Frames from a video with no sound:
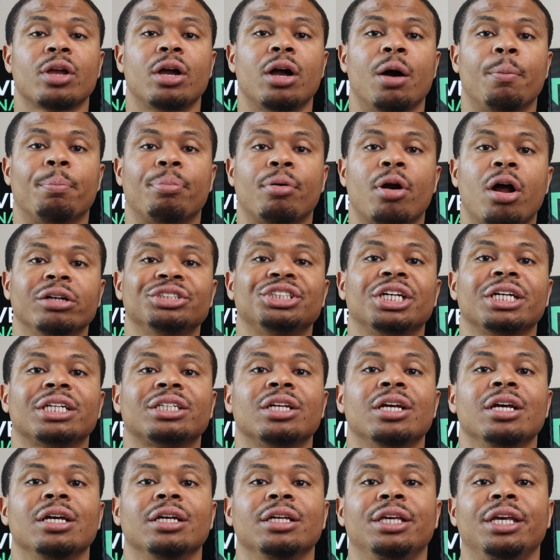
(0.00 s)
a
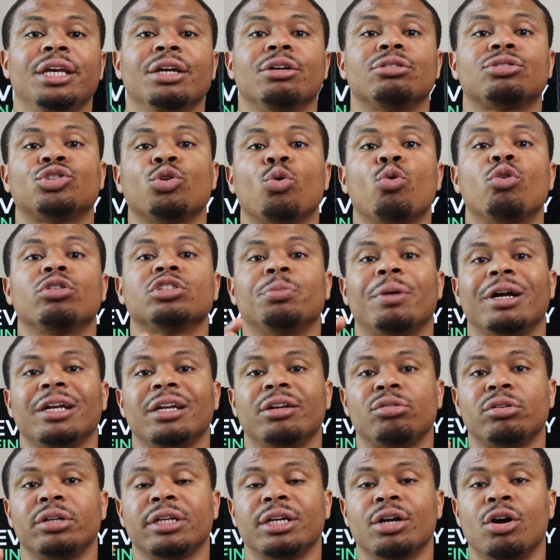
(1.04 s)
project geared towards
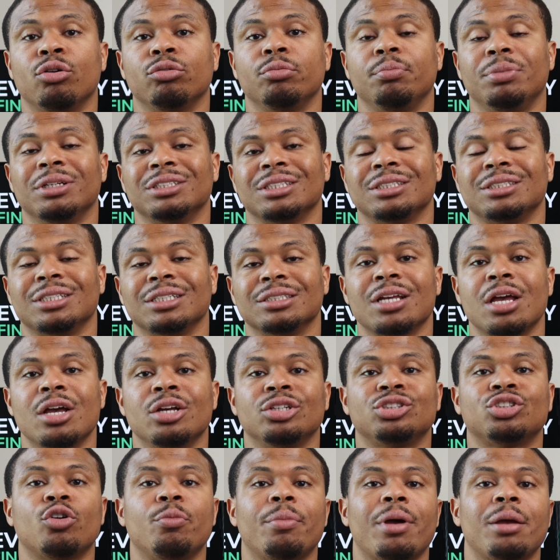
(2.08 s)
minority-owned businesses.
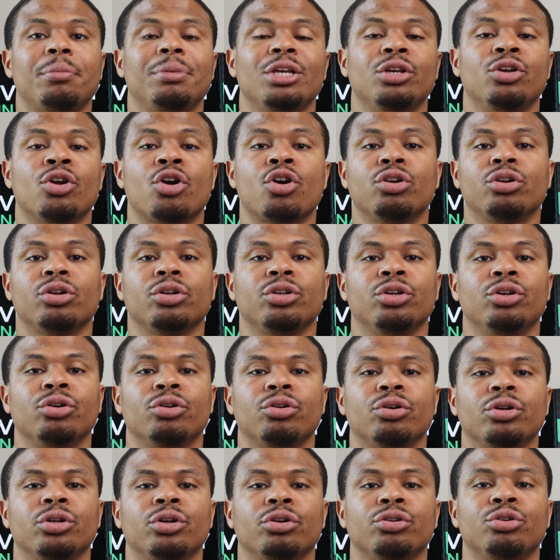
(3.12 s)
So maybe you're
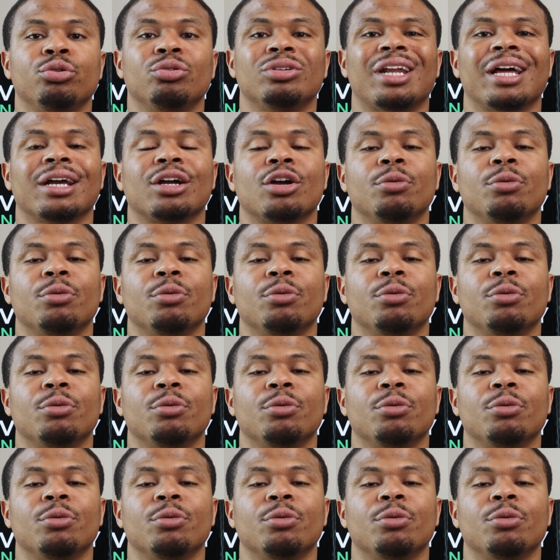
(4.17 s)
you, you're doing like